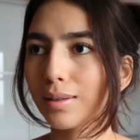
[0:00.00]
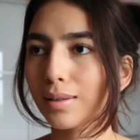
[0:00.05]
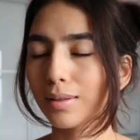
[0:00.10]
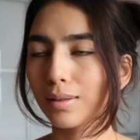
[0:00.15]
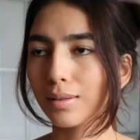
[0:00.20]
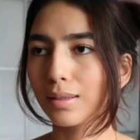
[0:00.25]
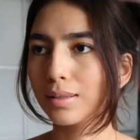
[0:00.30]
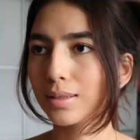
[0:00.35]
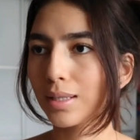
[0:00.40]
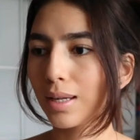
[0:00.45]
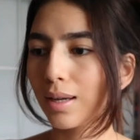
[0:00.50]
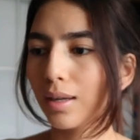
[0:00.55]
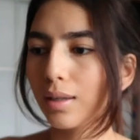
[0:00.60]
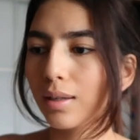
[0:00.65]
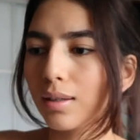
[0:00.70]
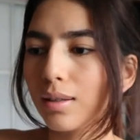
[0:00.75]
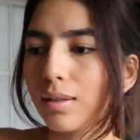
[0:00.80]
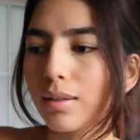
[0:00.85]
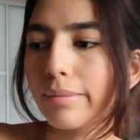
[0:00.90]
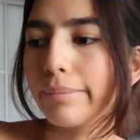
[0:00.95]
good as heck.
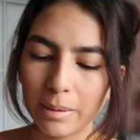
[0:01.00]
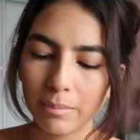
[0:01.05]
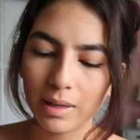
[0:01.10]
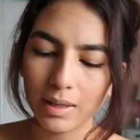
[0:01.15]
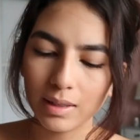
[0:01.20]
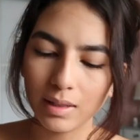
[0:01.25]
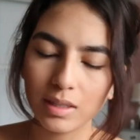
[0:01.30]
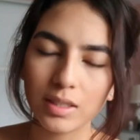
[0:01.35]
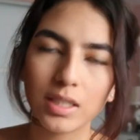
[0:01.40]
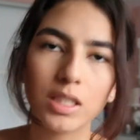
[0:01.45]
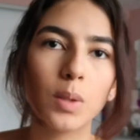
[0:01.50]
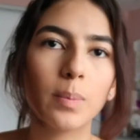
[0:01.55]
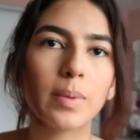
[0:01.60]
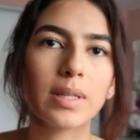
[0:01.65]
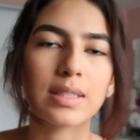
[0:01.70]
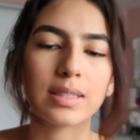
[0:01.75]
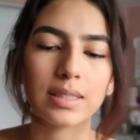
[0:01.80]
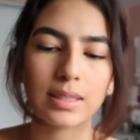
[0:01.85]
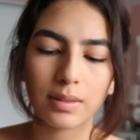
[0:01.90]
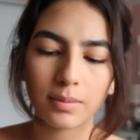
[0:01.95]
Mine looks so
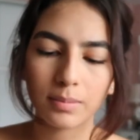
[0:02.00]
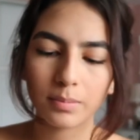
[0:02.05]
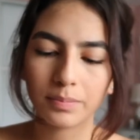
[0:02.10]
basic.